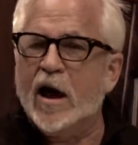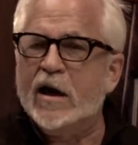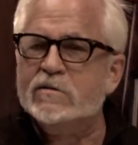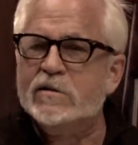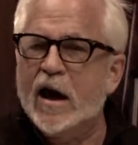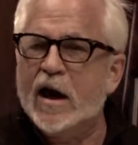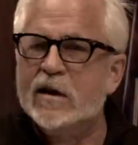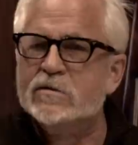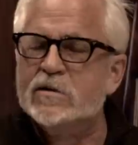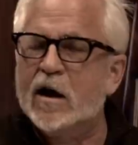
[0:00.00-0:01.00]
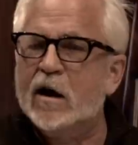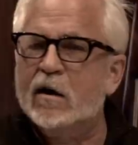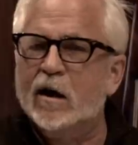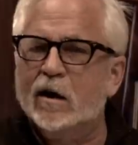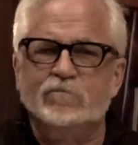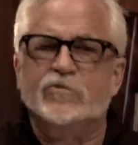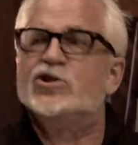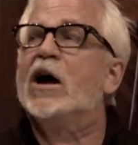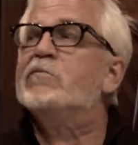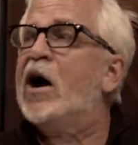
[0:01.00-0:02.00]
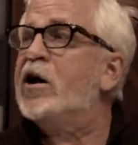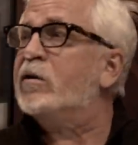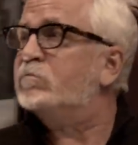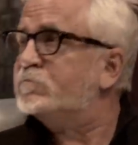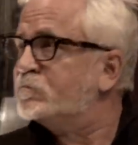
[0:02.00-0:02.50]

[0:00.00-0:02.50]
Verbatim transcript: and and uh, uh John Bonham